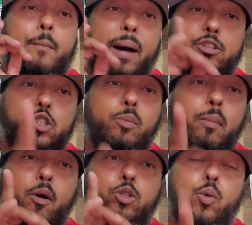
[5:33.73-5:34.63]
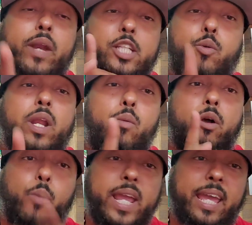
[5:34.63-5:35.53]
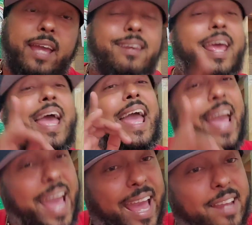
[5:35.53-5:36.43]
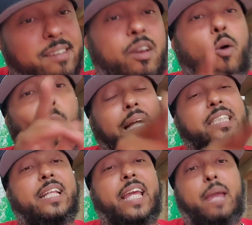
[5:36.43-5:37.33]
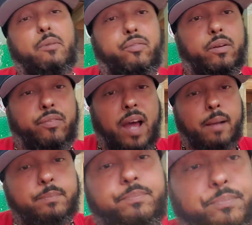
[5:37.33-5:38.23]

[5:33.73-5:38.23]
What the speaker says: about Super Bowl 2021 weekend and watching the game at Flip Flop.